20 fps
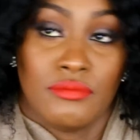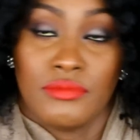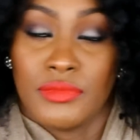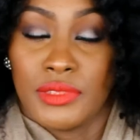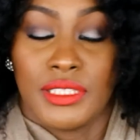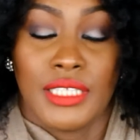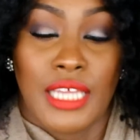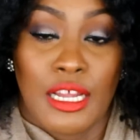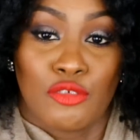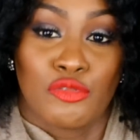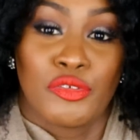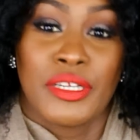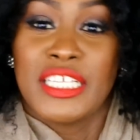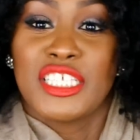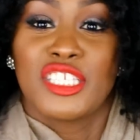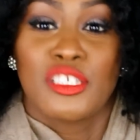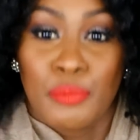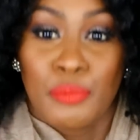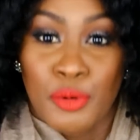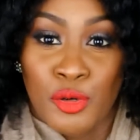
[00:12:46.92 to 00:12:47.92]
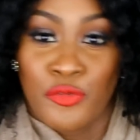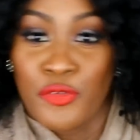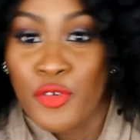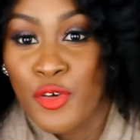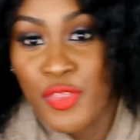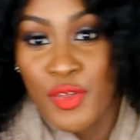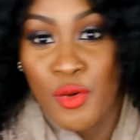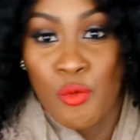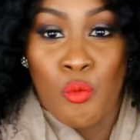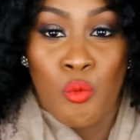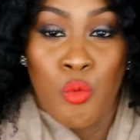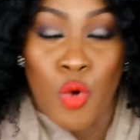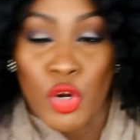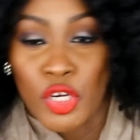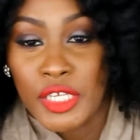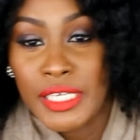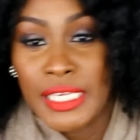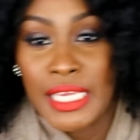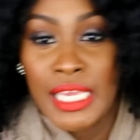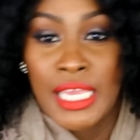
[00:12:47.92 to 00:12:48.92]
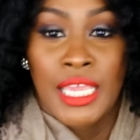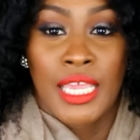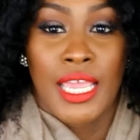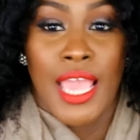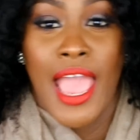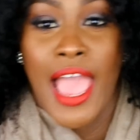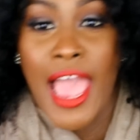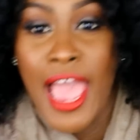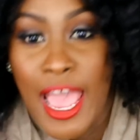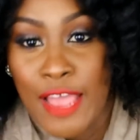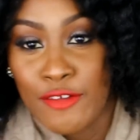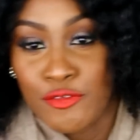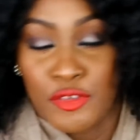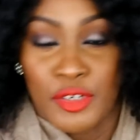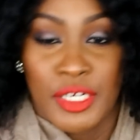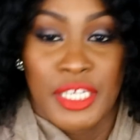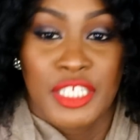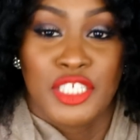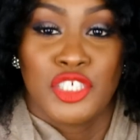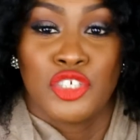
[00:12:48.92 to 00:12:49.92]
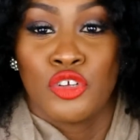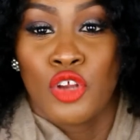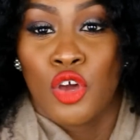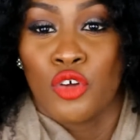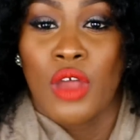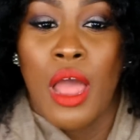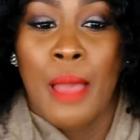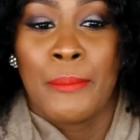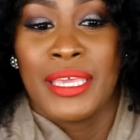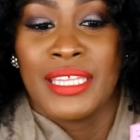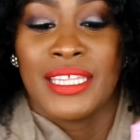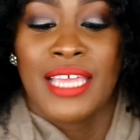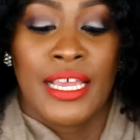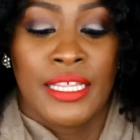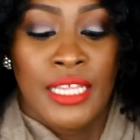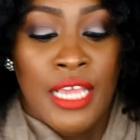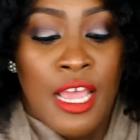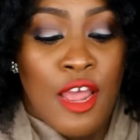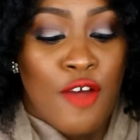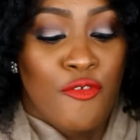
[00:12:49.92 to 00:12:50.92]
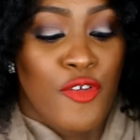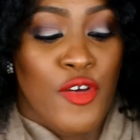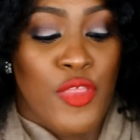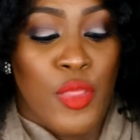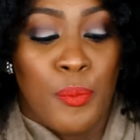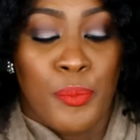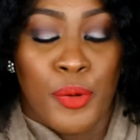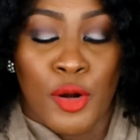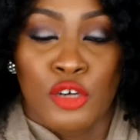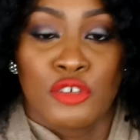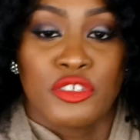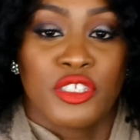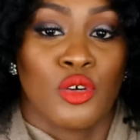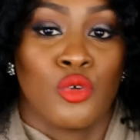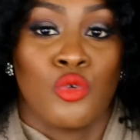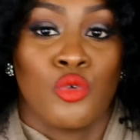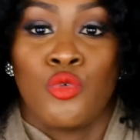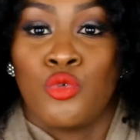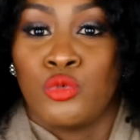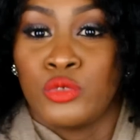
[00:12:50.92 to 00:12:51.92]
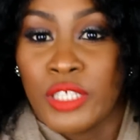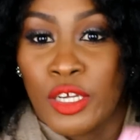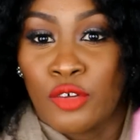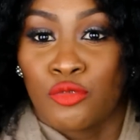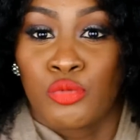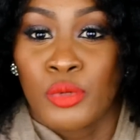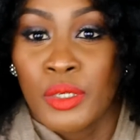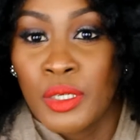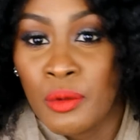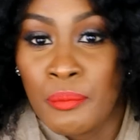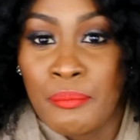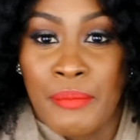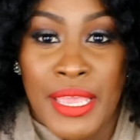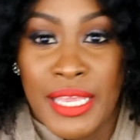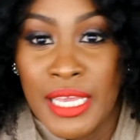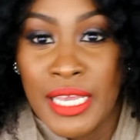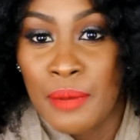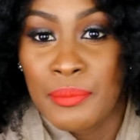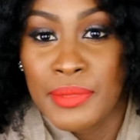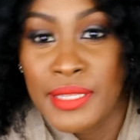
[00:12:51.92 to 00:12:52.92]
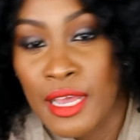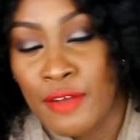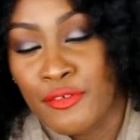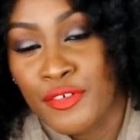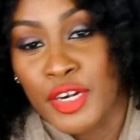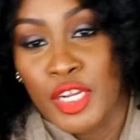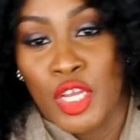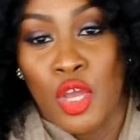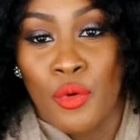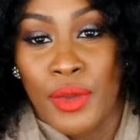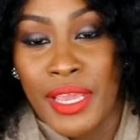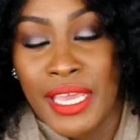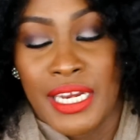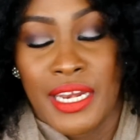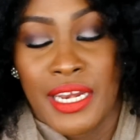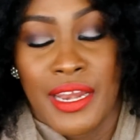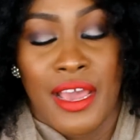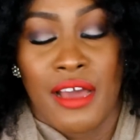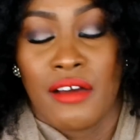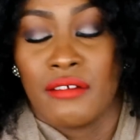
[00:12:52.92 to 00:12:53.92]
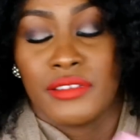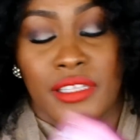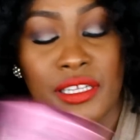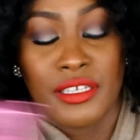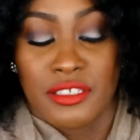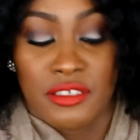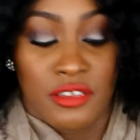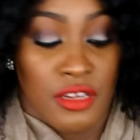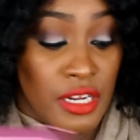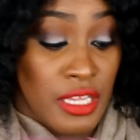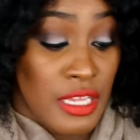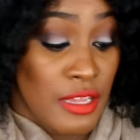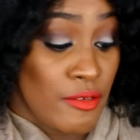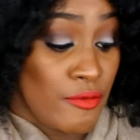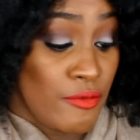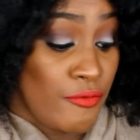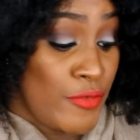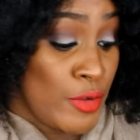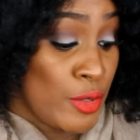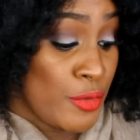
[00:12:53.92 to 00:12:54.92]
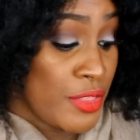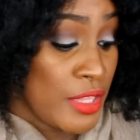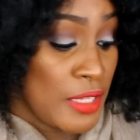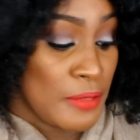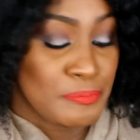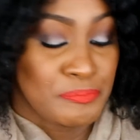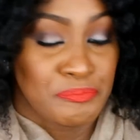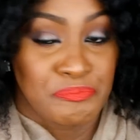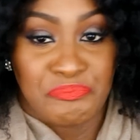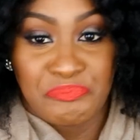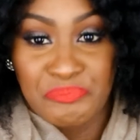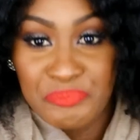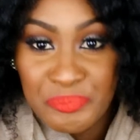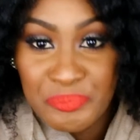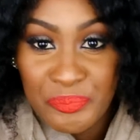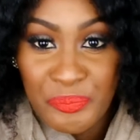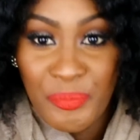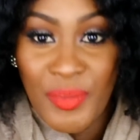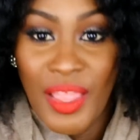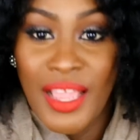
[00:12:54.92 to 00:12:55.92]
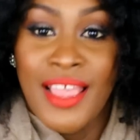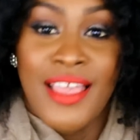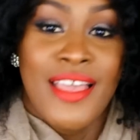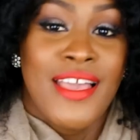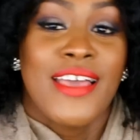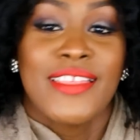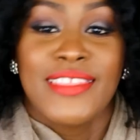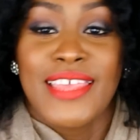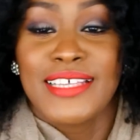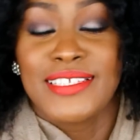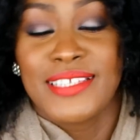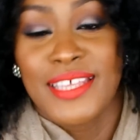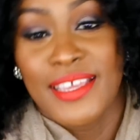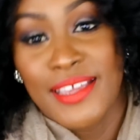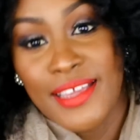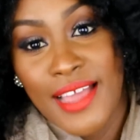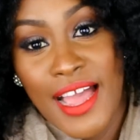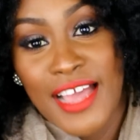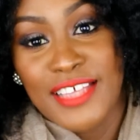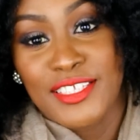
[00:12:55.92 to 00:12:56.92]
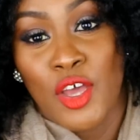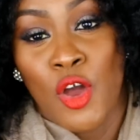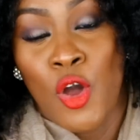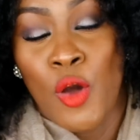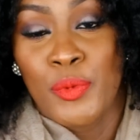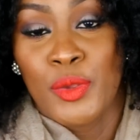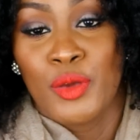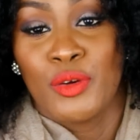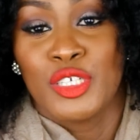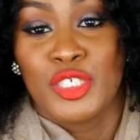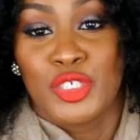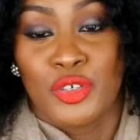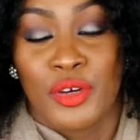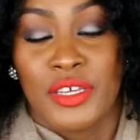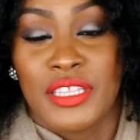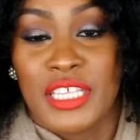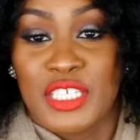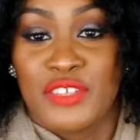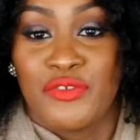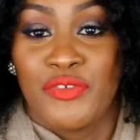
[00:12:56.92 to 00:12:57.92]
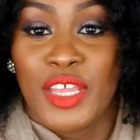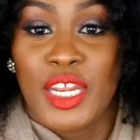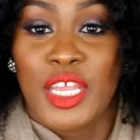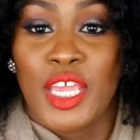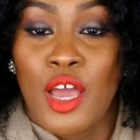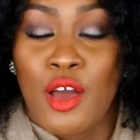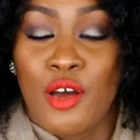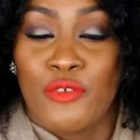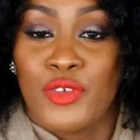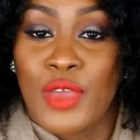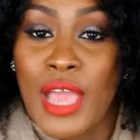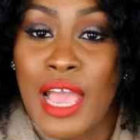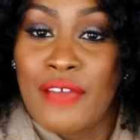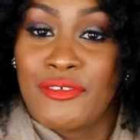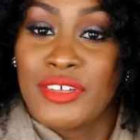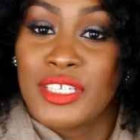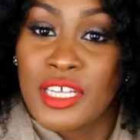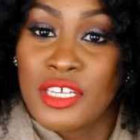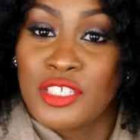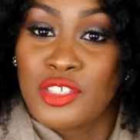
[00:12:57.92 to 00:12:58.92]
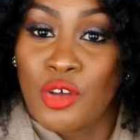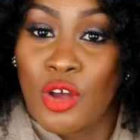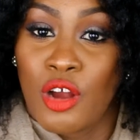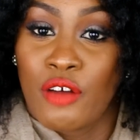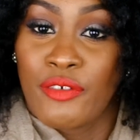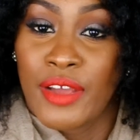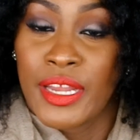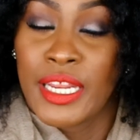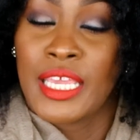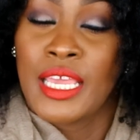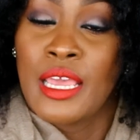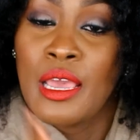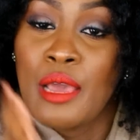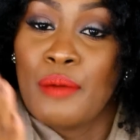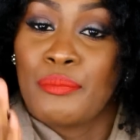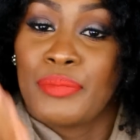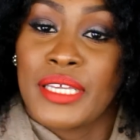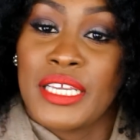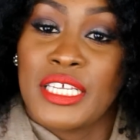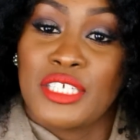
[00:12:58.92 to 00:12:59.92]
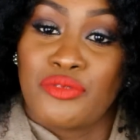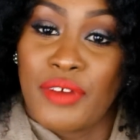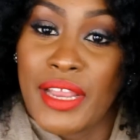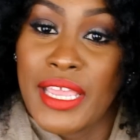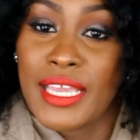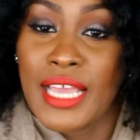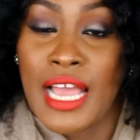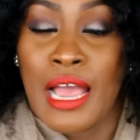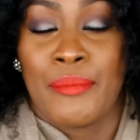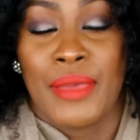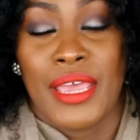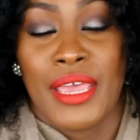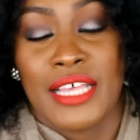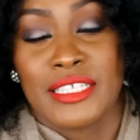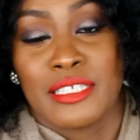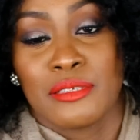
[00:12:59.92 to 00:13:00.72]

it's not reasonable for the working average, you know, I mean, not for the person who's a real makeup lover to go in and out. It's gonna get filthy. That's it guys. I hope you enjoyed this video. If you haven't done so already, please rate, comment, and